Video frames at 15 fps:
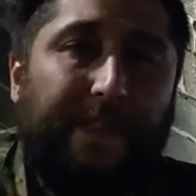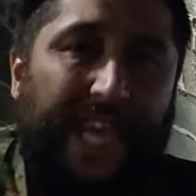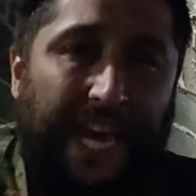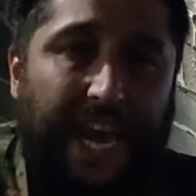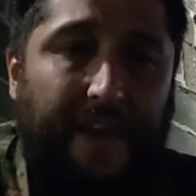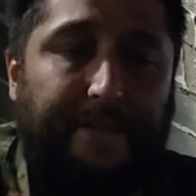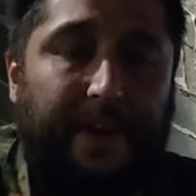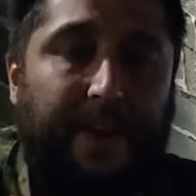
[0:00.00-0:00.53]

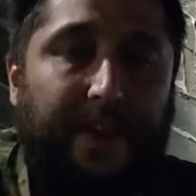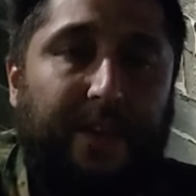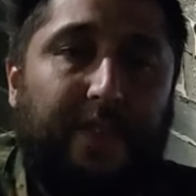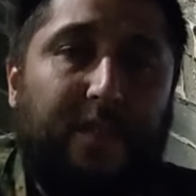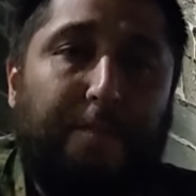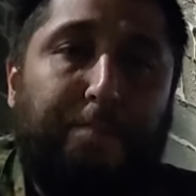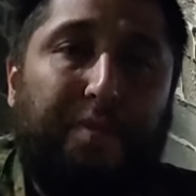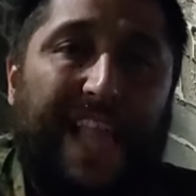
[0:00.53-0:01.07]
even
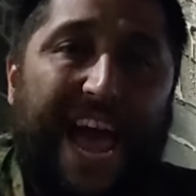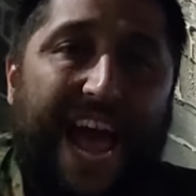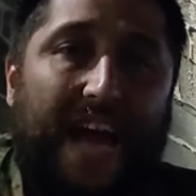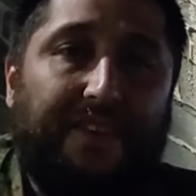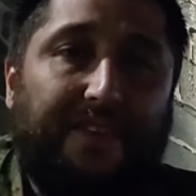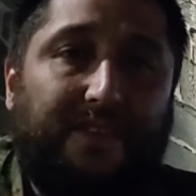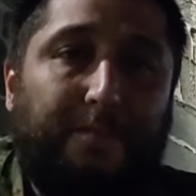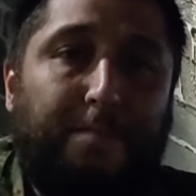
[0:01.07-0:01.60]
the
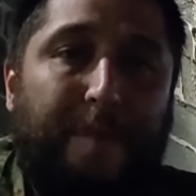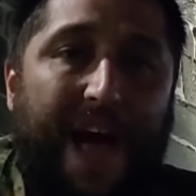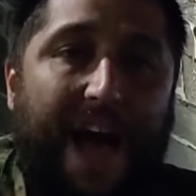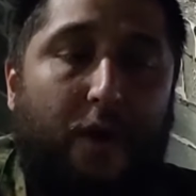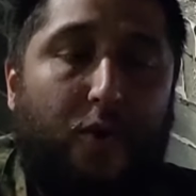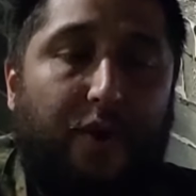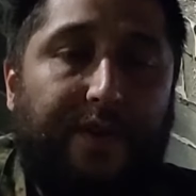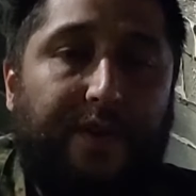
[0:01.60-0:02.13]

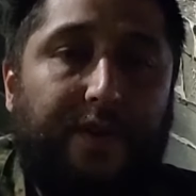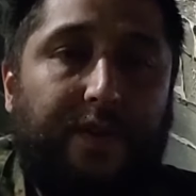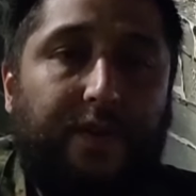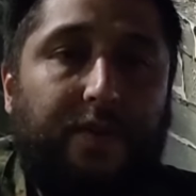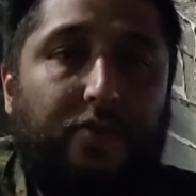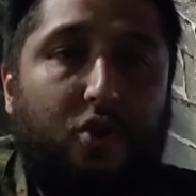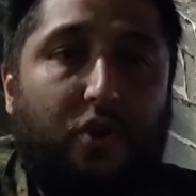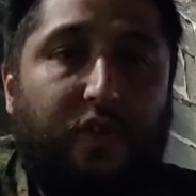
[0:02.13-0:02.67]
blast-powered
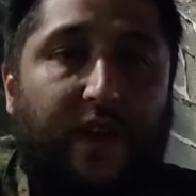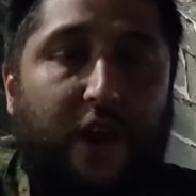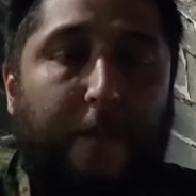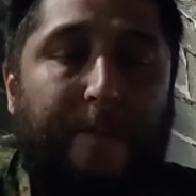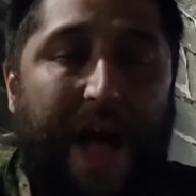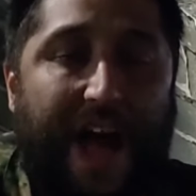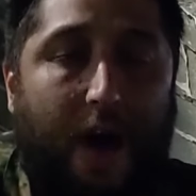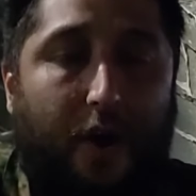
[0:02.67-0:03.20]
nuclear
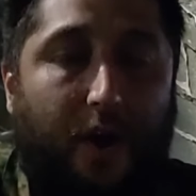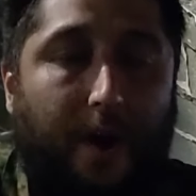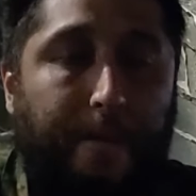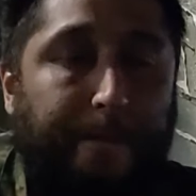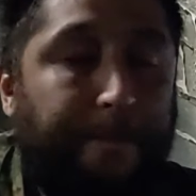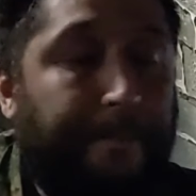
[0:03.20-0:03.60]
power,